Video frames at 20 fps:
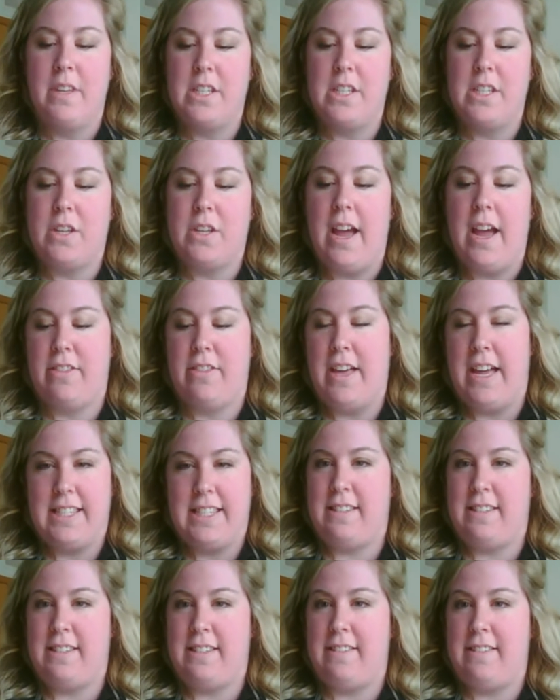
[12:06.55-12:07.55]
So
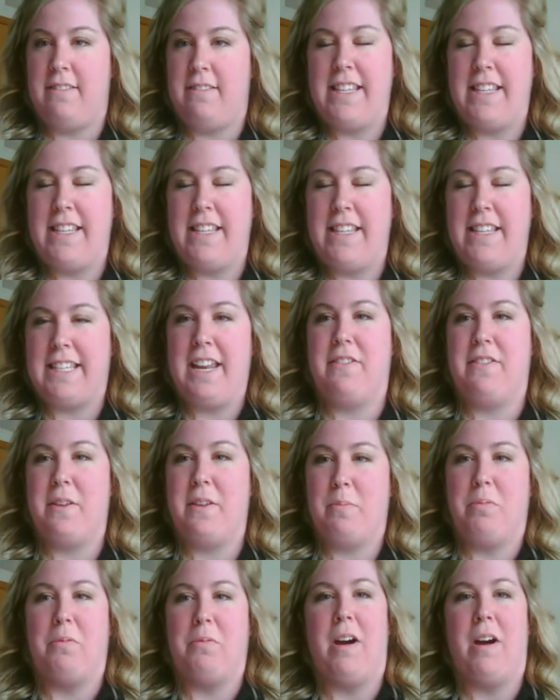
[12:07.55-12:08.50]
that's kind of the